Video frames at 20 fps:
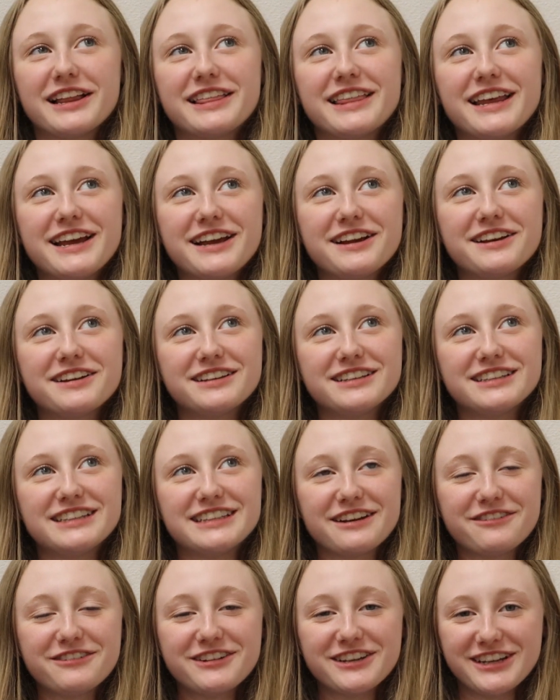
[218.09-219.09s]
I think
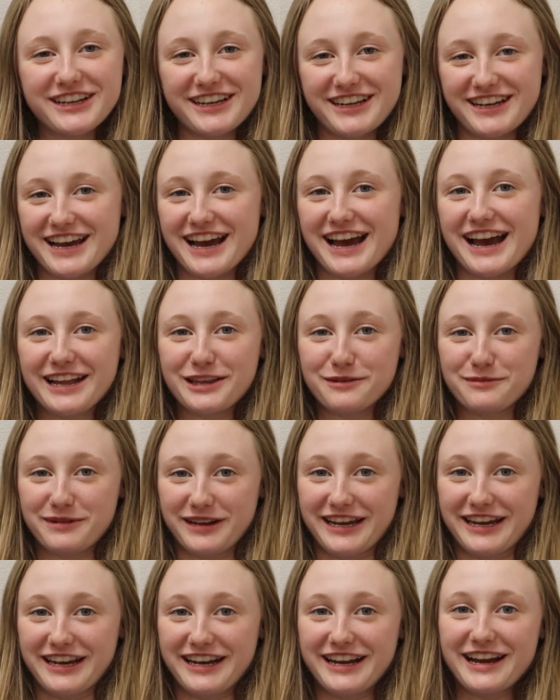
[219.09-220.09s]
definitely at the
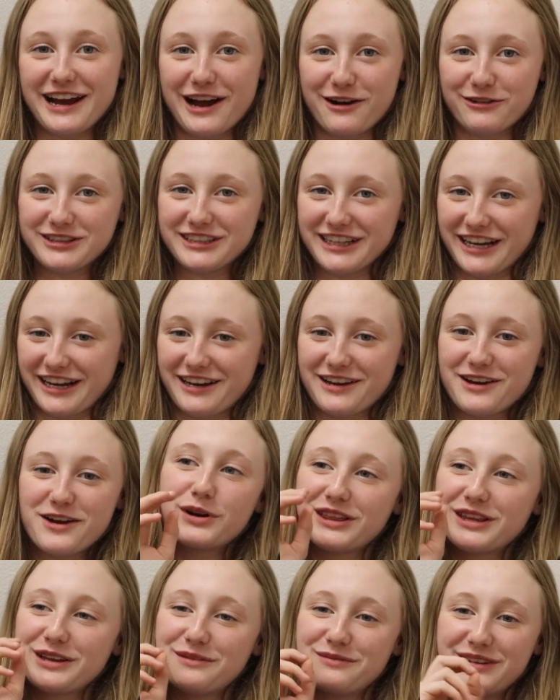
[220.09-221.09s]
beginning, I was like,
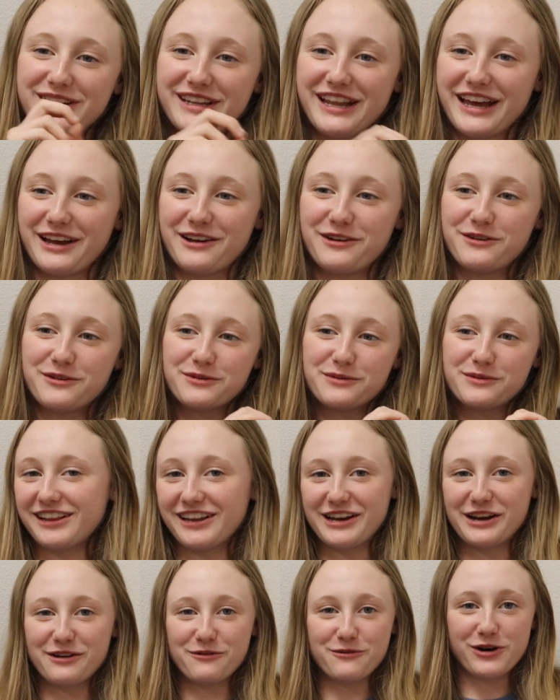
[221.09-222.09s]
put them in like
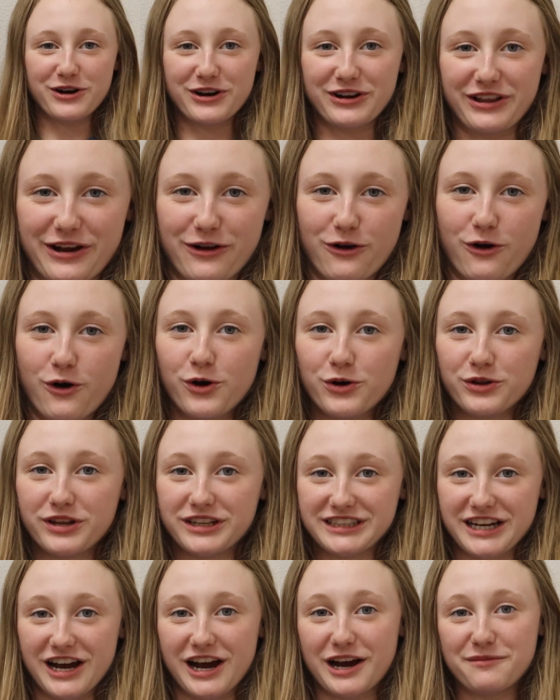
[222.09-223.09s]
clean water like all
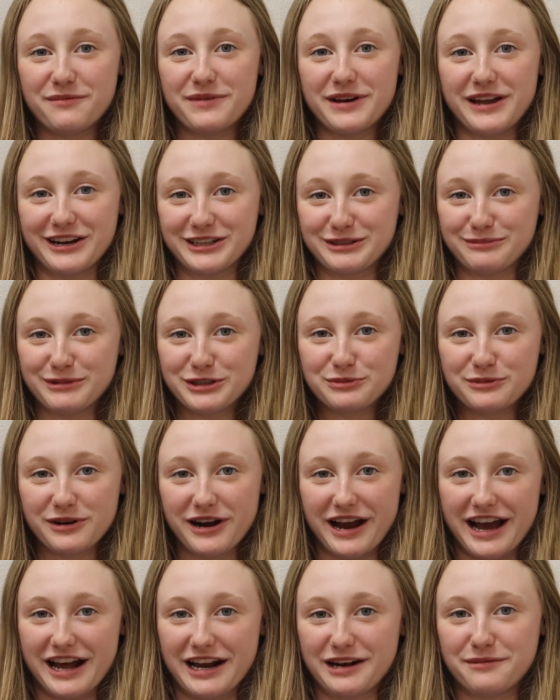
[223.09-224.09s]
the time. And I was much
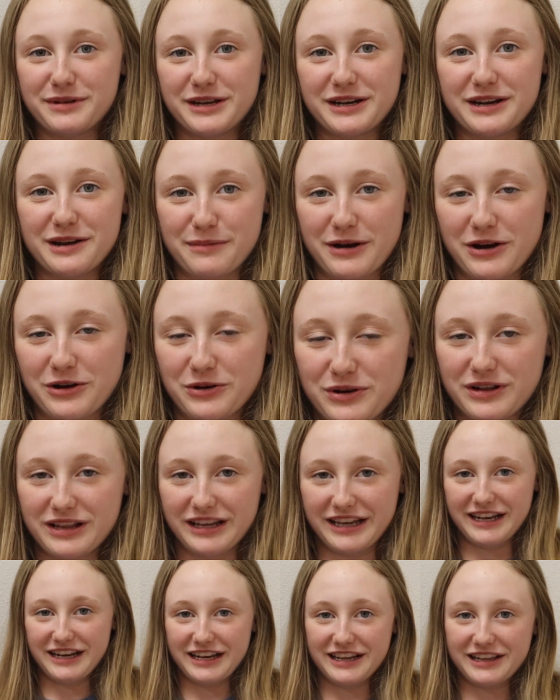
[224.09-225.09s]
more adamant about
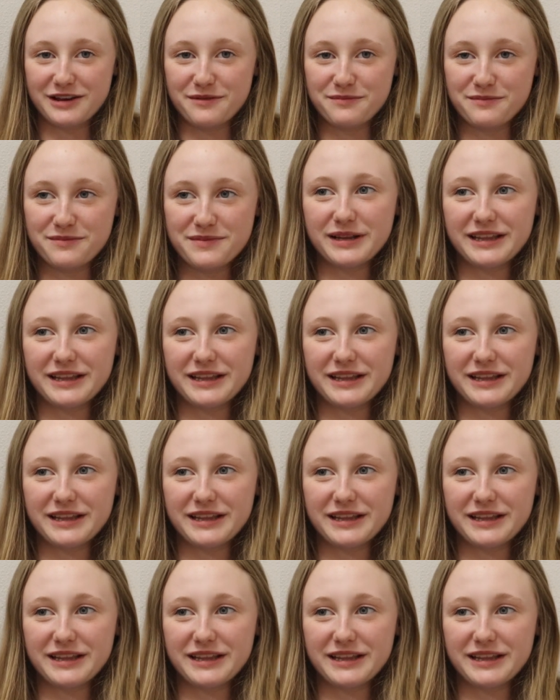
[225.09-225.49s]
cleaning them.